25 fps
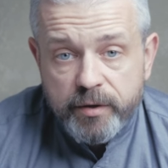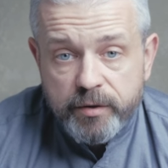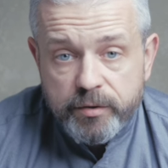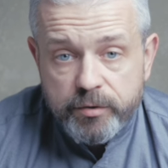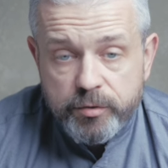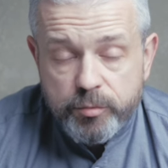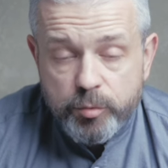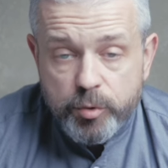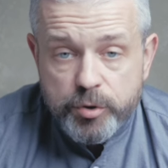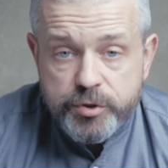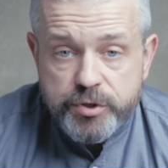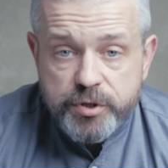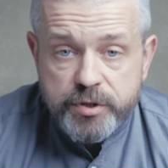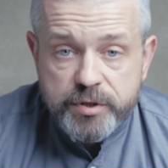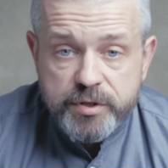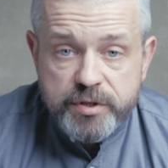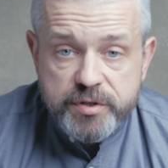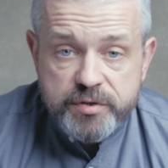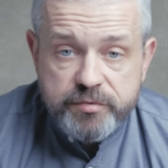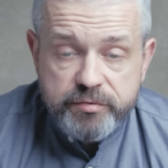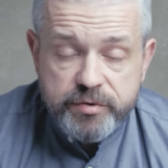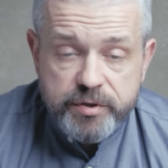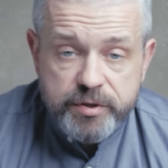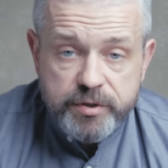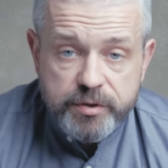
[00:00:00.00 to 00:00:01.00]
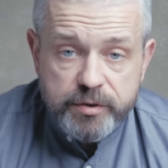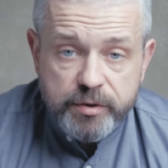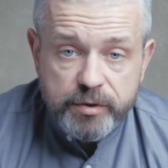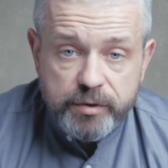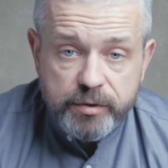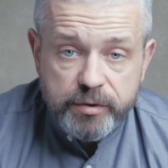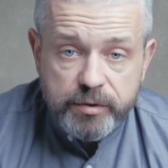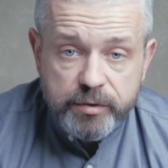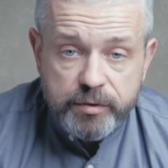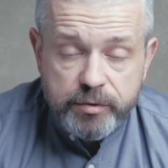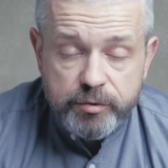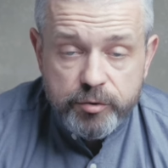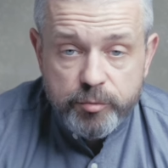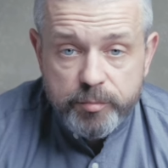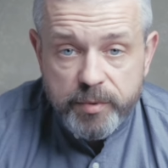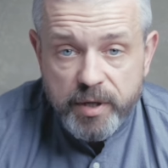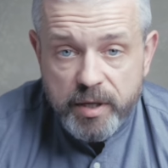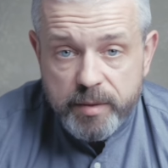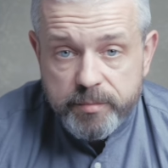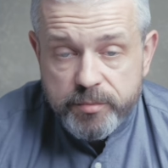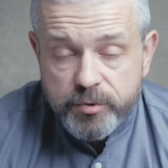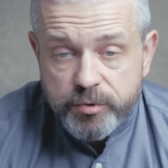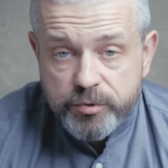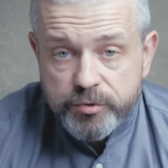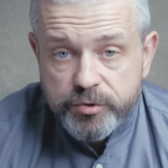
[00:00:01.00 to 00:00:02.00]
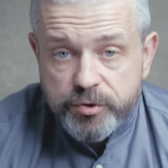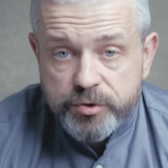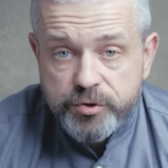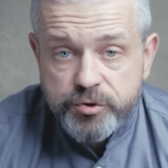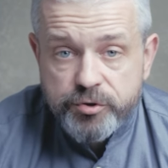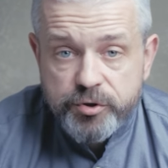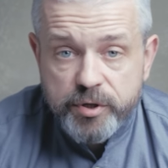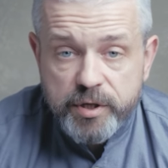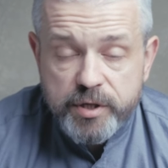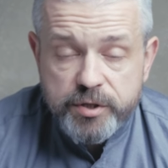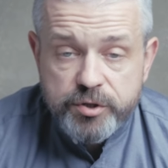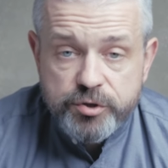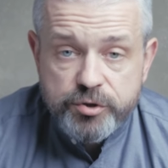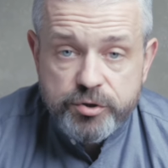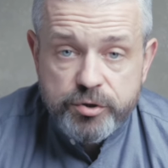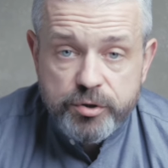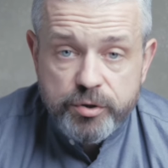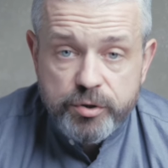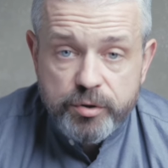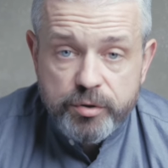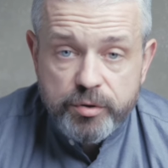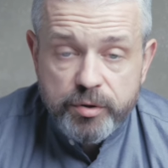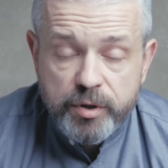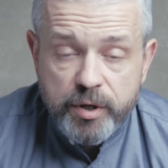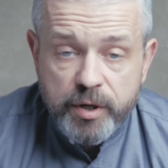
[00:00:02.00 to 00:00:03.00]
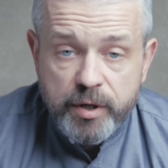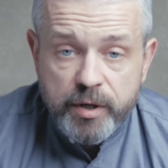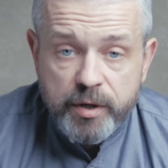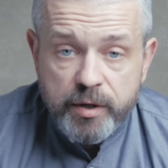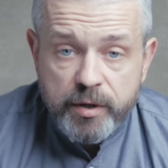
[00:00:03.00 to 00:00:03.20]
you're watching this video, you might be on the trade show,